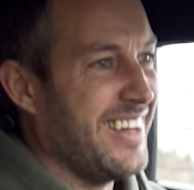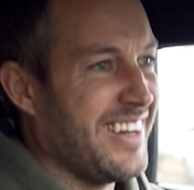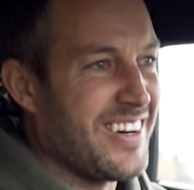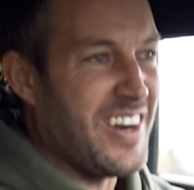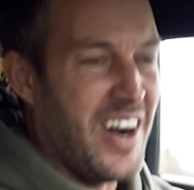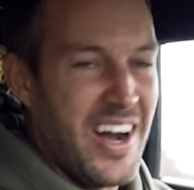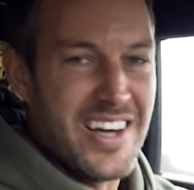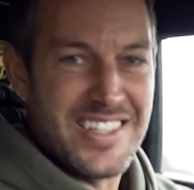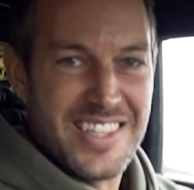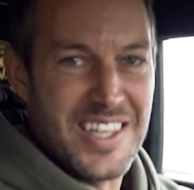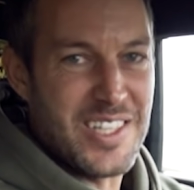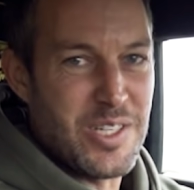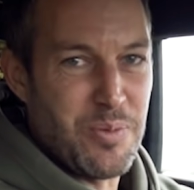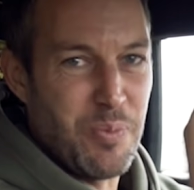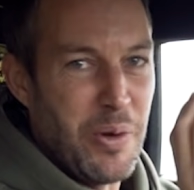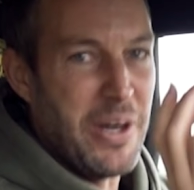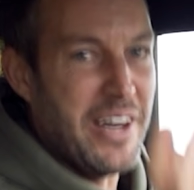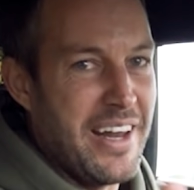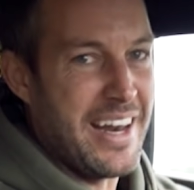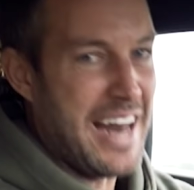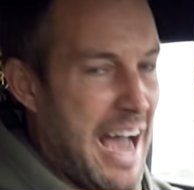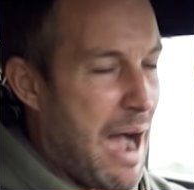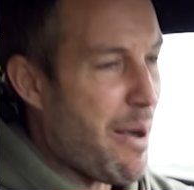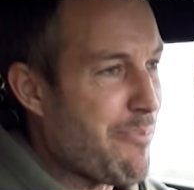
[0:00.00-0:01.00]
Guys, it's been
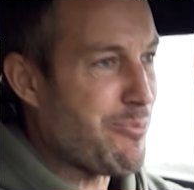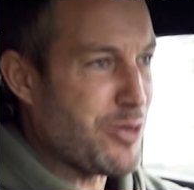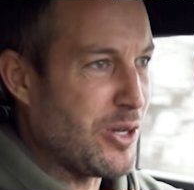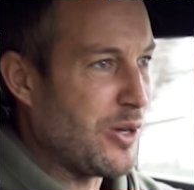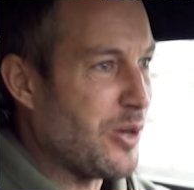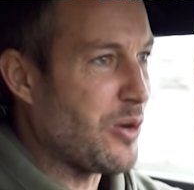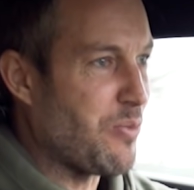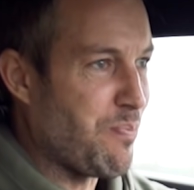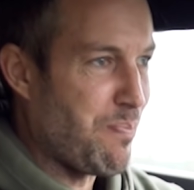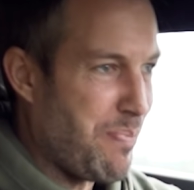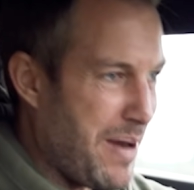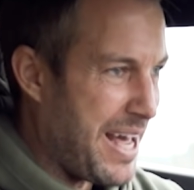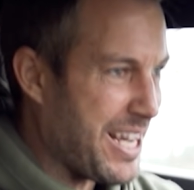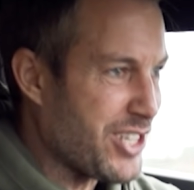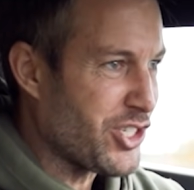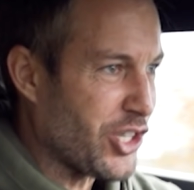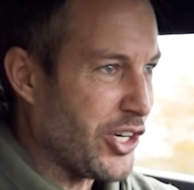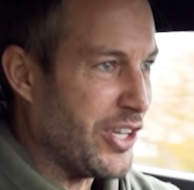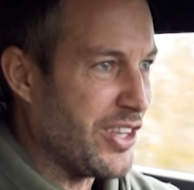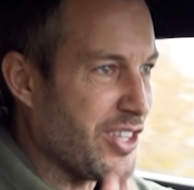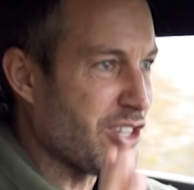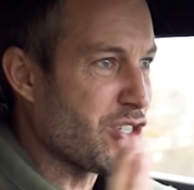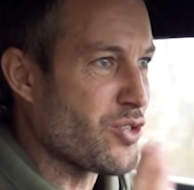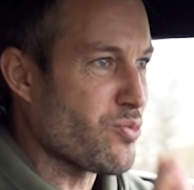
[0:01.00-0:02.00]
an absolute
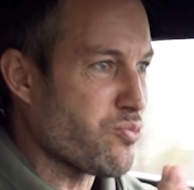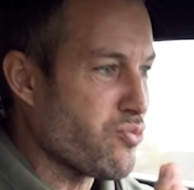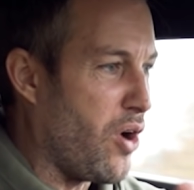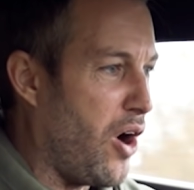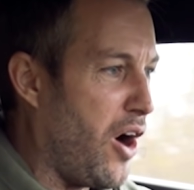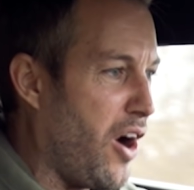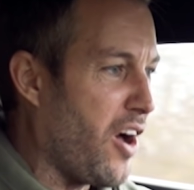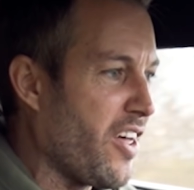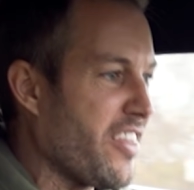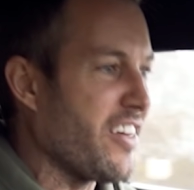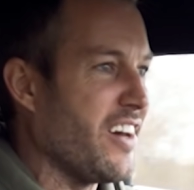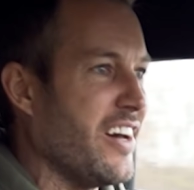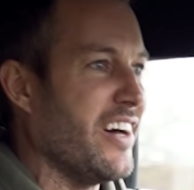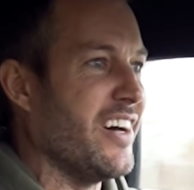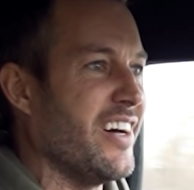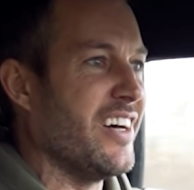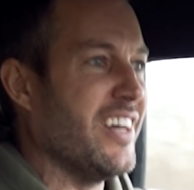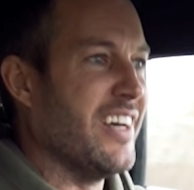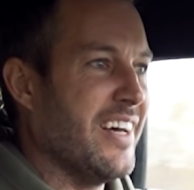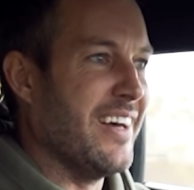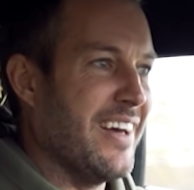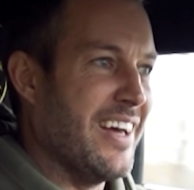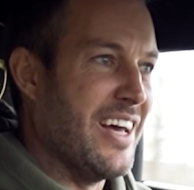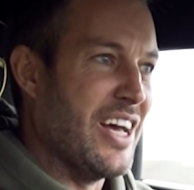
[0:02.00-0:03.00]
pleasure in this
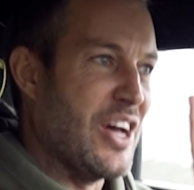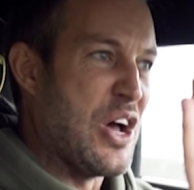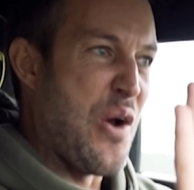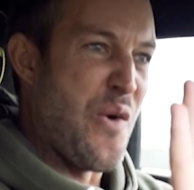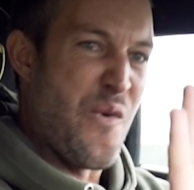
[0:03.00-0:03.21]
rather